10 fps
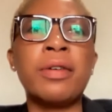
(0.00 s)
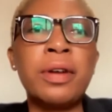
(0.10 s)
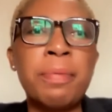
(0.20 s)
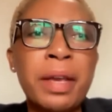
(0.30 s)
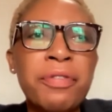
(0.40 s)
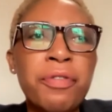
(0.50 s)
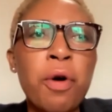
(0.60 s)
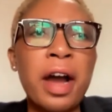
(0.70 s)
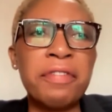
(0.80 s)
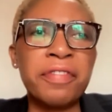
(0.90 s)
the Big
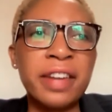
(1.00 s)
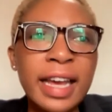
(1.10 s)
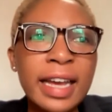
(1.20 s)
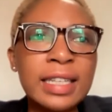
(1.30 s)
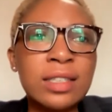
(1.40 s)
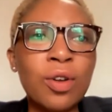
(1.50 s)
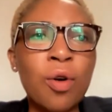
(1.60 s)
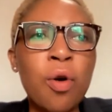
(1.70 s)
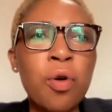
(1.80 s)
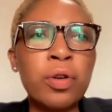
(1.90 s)
Four have led the
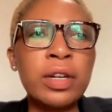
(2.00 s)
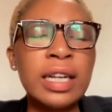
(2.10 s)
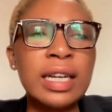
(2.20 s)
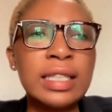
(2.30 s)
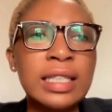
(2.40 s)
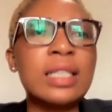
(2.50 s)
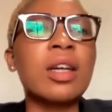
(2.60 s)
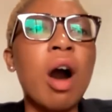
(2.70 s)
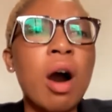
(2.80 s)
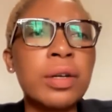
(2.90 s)
whole
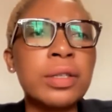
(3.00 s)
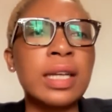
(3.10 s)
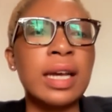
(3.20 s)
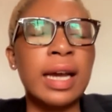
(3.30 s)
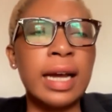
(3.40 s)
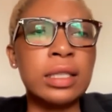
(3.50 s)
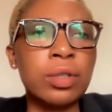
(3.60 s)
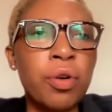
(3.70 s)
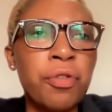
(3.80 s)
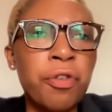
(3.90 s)
discourse and
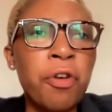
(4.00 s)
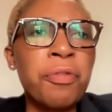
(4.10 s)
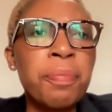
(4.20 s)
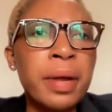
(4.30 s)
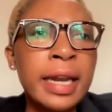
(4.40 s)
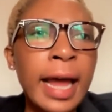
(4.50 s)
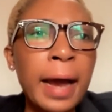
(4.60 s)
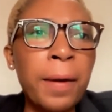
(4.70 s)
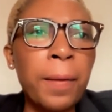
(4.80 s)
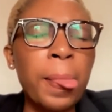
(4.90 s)
so forth, but
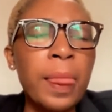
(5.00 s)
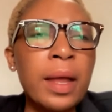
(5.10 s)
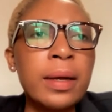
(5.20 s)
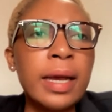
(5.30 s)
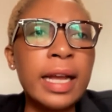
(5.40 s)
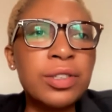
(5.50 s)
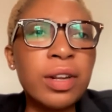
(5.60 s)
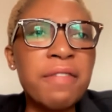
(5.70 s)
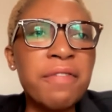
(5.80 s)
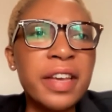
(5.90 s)
now
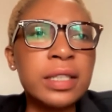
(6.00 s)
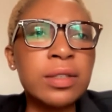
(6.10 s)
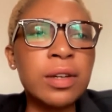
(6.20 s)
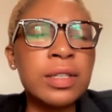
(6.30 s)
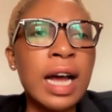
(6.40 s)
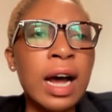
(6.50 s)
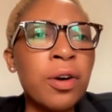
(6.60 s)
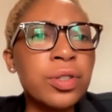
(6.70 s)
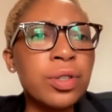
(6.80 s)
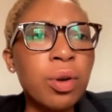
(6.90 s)
angel investors are
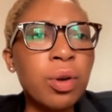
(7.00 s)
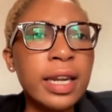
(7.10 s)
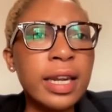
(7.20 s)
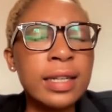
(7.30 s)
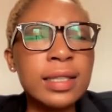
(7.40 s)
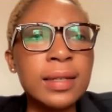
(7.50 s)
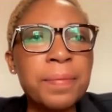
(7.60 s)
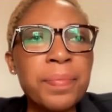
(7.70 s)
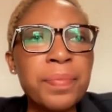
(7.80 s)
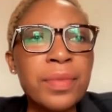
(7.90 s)
also looking at
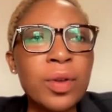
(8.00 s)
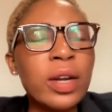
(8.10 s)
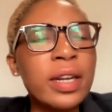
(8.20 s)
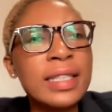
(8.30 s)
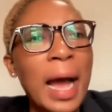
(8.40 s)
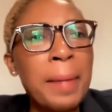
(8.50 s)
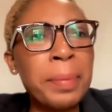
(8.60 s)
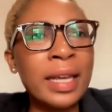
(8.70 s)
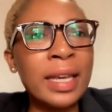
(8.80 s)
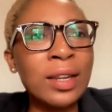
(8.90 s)
what is
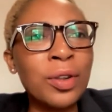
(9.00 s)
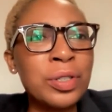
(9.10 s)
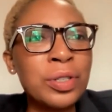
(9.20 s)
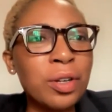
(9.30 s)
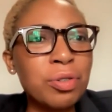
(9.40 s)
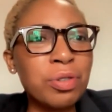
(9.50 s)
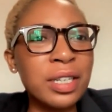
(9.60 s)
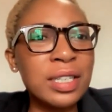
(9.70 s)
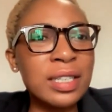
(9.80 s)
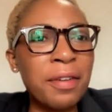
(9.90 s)
happening in those
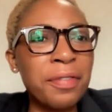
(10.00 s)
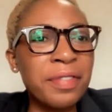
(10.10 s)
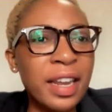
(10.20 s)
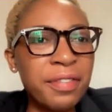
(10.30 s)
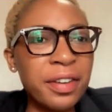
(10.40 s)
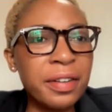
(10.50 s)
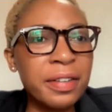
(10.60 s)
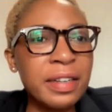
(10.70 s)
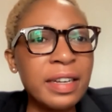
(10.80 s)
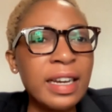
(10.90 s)
countries that have never
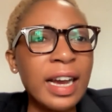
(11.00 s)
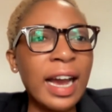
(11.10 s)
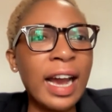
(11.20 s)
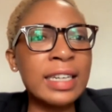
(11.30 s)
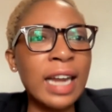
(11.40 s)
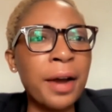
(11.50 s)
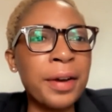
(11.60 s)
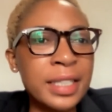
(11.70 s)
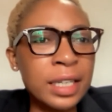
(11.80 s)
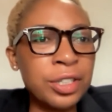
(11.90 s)
had
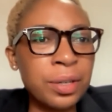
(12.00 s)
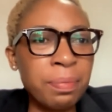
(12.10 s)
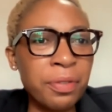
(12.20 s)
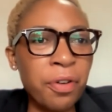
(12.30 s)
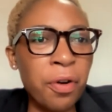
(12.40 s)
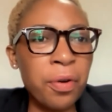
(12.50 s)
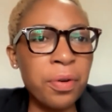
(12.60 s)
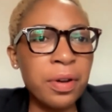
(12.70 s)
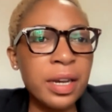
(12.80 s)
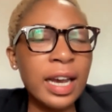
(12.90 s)
our attention
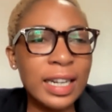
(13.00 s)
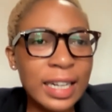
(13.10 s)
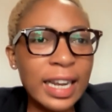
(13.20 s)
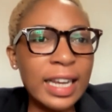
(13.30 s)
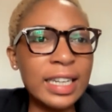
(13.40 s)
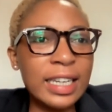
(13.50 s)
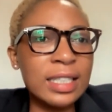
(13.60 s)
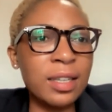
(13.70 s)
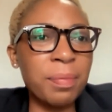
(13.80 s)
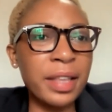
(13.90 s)
before. And clearly
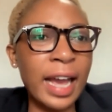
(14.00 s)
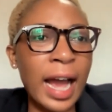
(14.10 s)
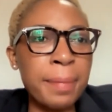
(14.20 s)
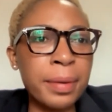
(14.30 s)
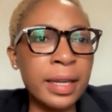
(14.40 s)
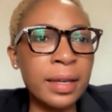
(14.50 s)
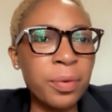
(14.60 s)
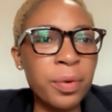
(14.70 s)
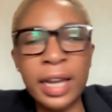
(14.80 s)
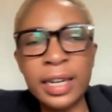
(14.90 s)
there's something happening.
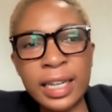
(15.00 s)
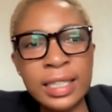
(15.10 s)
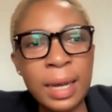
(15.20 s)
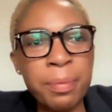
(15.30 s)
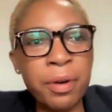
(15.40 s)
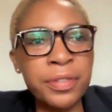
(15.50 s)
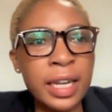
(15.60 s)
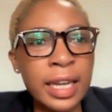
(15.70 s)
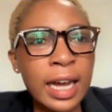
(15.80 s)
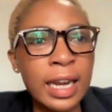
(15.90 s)
We had an example of
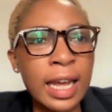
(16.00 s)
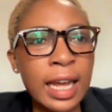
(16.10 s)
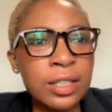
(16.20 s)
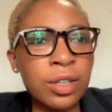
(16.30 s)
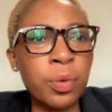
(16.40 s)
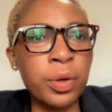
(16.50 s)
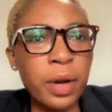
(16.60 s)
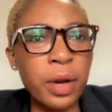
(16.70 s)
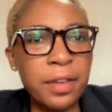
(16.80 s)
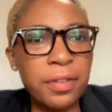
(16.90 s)
Senegal last year with
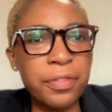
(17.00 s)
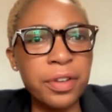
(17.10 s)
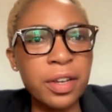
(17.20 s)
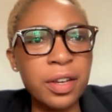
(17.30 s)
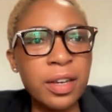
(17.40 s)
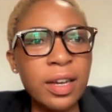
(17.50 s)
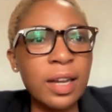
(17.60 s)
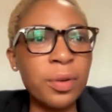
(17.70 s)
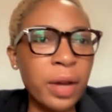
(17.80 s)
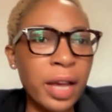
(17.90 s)
WAVE.
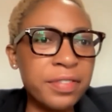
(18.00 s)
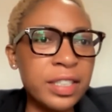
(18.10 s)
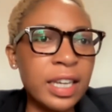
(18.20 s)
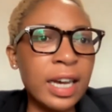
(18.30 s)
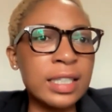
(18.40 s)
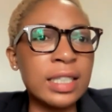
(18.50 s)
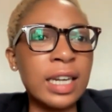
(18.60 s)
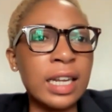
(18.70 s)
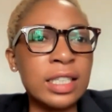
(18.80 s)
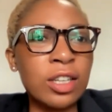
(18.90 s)
We have DRC
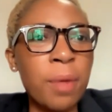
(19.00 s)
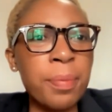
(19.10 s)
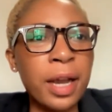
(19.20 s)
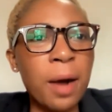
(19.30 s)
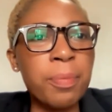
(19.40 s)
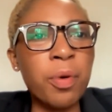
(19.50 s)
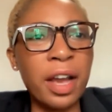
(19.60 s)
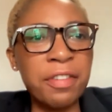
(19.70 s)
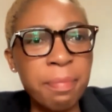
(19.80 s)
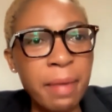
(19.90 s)
that is coming up. We
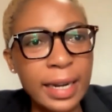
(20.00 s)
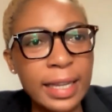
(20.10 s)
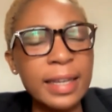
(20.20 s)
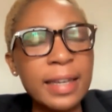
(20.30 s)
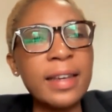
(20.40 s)
have Mali.